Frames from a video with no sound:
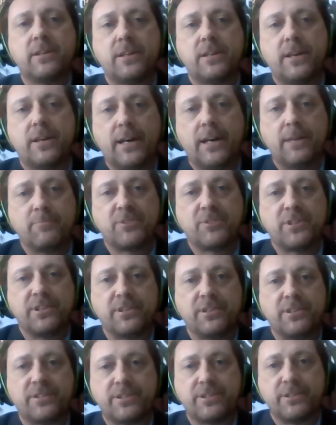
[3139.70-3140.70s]
Uh,
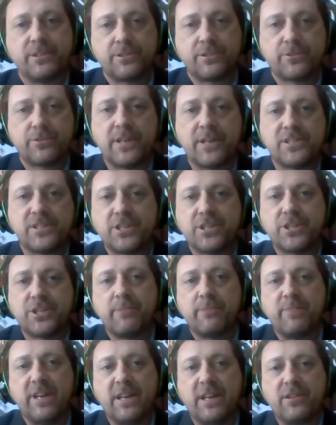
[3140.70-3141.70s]
to, to transition
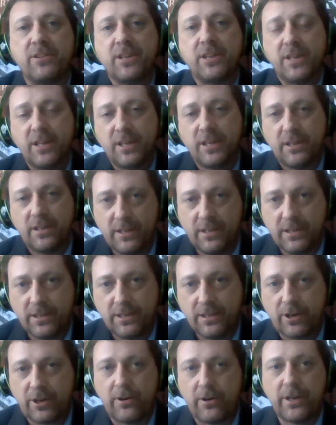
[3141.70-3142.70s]
a bit,
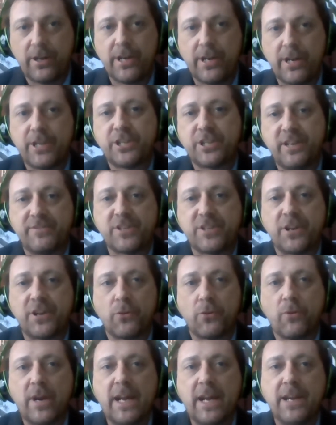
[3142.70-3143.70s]
current initiatives
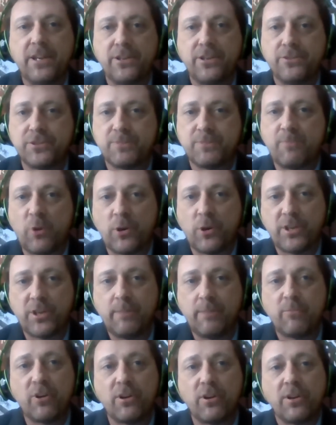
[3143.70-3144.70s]
underway to use more
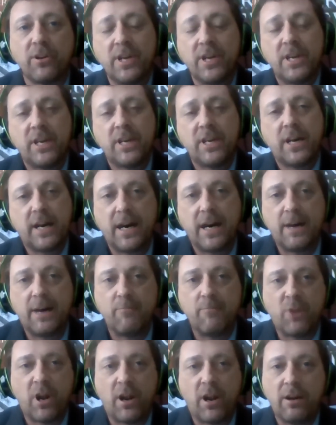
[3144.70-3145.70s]
timber, um,
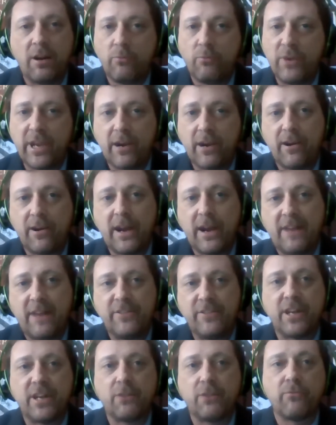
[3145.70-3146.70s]
we are
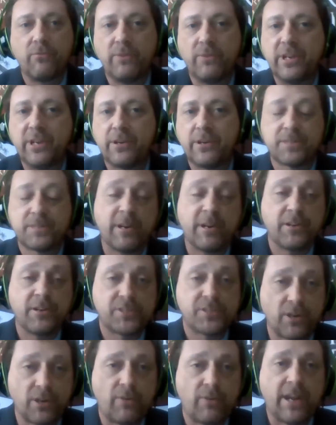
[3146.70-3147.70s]
having a we are
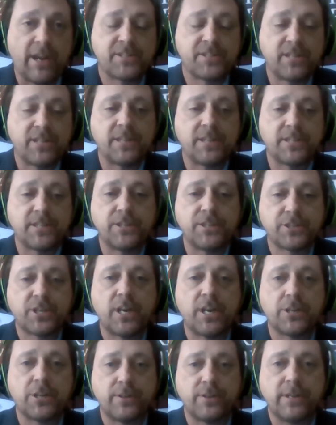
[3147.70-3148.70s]
experiencing a renaissance in this
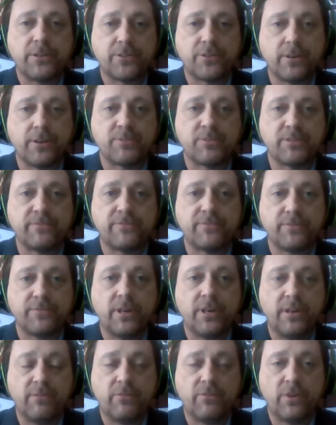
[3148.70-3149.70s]
country in terms of
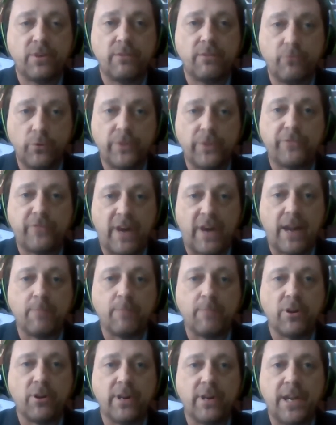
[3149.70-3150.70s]
of, of wood
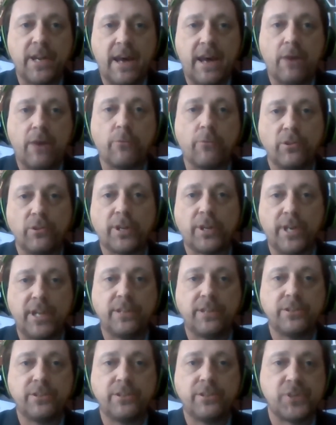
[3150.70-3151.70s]
fiber and how we're looking at
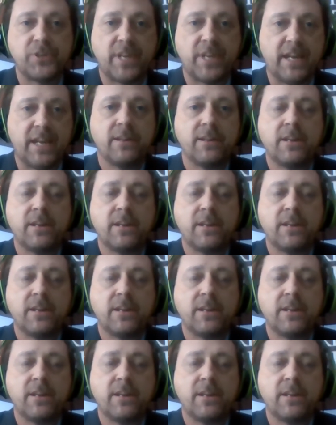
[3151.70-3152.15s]
using it.